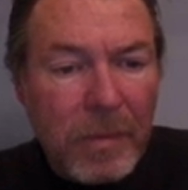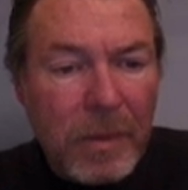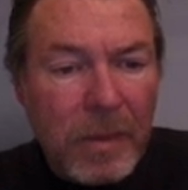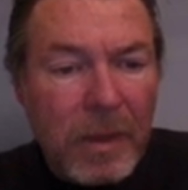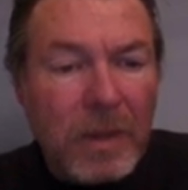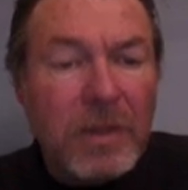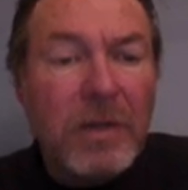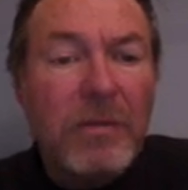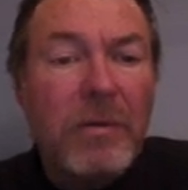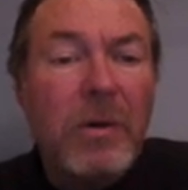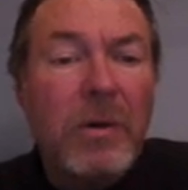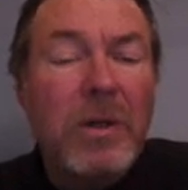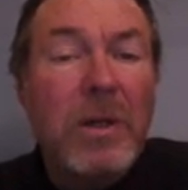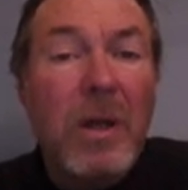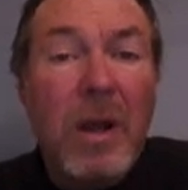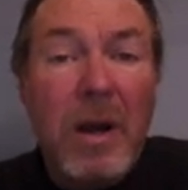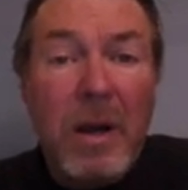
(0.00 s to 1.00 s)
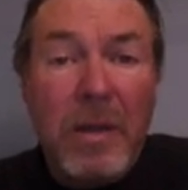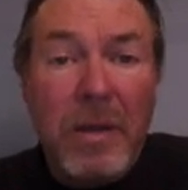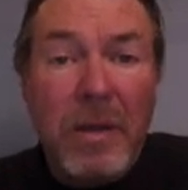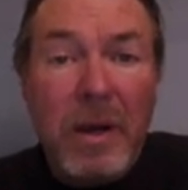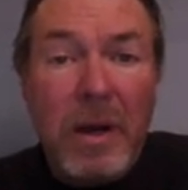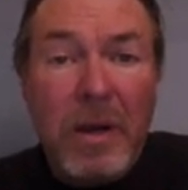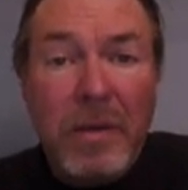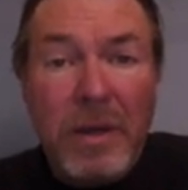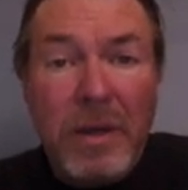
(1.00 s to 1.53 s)
It's the first line on
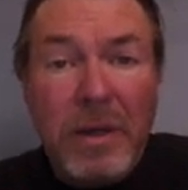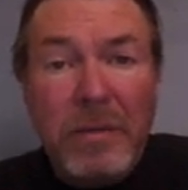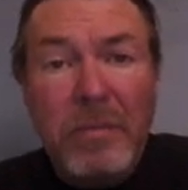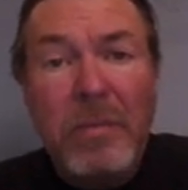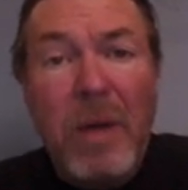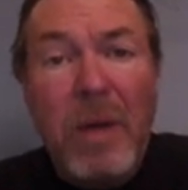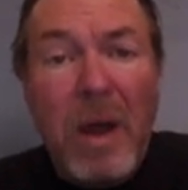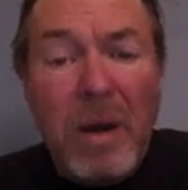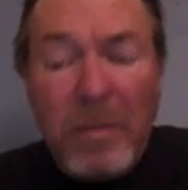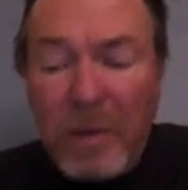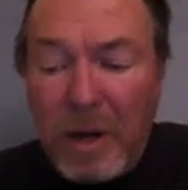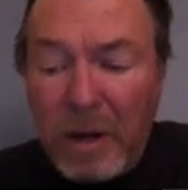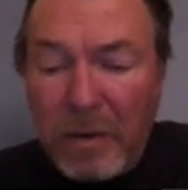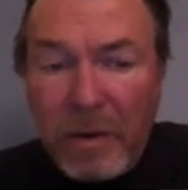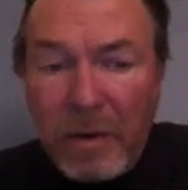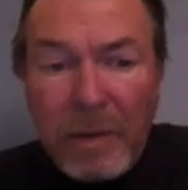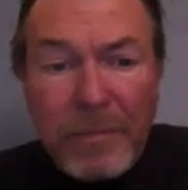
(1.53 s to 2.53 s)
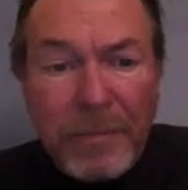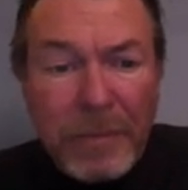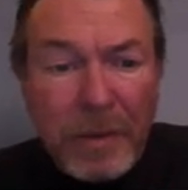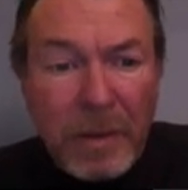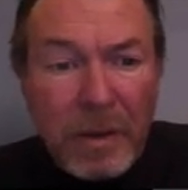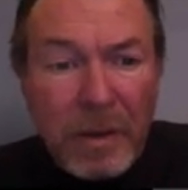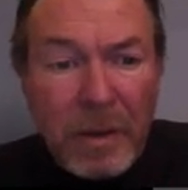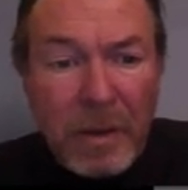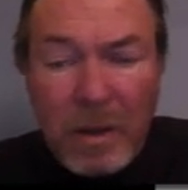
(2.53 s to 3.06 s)
the on the bottom diagram,
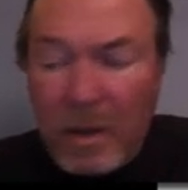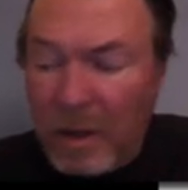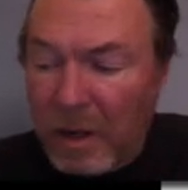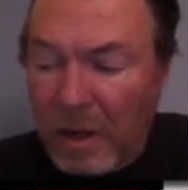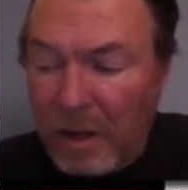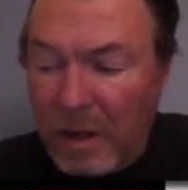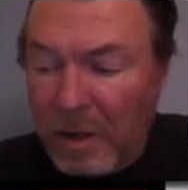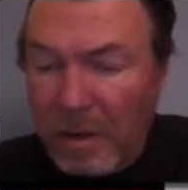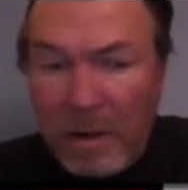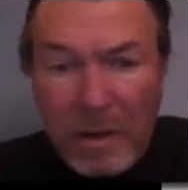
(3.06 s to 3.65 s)
and